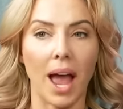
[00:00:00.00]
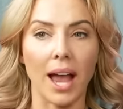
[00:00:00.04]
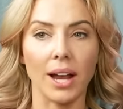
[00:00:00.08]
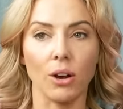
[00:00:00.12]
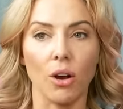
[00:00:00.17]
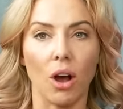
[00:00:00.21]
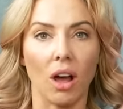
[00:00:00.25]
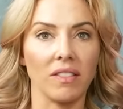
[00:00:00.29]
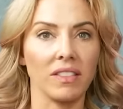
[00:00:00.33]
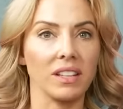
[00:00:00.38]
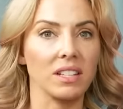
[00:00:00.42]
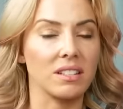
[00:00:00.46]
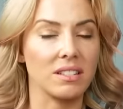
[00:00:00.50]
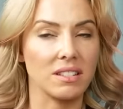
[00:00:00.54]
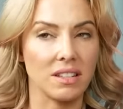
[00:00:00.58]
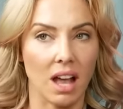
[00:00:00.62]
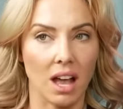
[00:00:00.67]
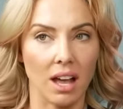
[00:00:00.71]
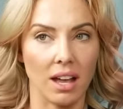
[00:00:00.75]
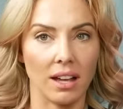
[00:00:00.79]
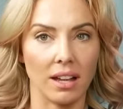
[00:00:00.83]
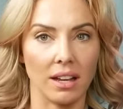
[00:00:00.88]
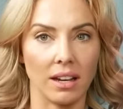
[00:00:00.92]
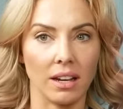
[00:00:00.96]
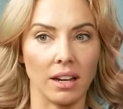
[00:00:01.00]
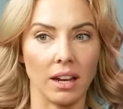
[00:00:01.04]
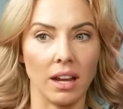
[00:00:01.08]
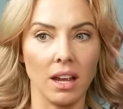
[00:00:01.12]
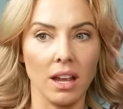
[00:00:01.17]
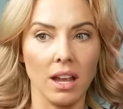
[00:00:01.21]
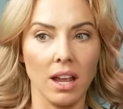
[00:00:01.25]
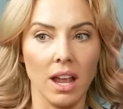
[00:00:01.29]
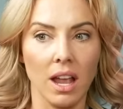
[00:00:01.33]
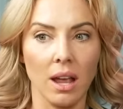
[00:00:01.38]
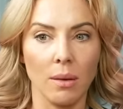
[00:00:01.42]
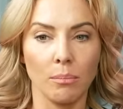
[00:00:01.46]
I got in the sun,
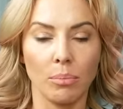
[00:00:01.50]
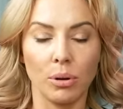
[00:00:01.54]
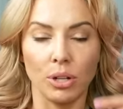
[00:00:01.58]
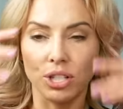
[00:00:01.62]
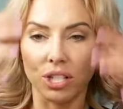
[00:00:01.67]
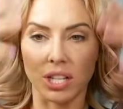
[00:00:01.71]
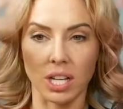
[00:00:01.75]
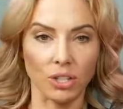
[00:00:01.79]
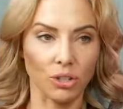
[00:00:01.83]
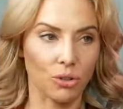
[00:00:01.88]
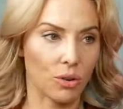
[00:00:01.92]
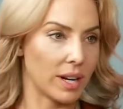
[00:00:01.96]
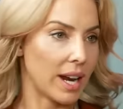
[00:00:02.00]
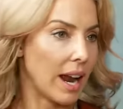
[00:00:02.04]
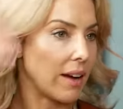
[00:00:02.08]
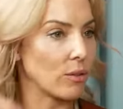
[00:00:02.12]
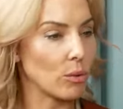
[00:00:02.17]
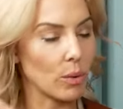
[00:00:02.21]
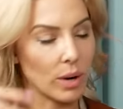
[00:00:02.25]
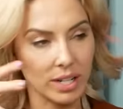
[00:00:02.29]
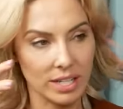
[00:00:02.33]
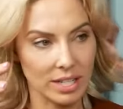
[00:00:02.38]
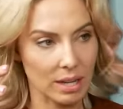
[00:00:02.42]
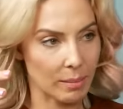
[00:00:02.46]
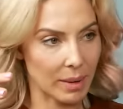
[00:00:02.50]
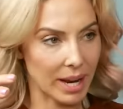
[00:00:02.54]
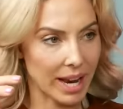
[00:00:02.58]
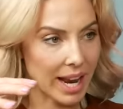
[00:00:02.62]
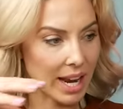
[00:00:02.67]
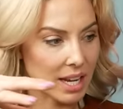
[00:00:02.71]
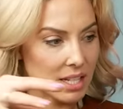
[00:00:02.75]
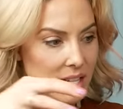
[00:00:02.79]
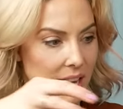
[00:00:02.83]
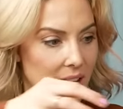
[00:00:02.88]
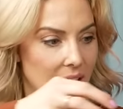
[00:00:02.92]
put sunscreen everywhere except my hands.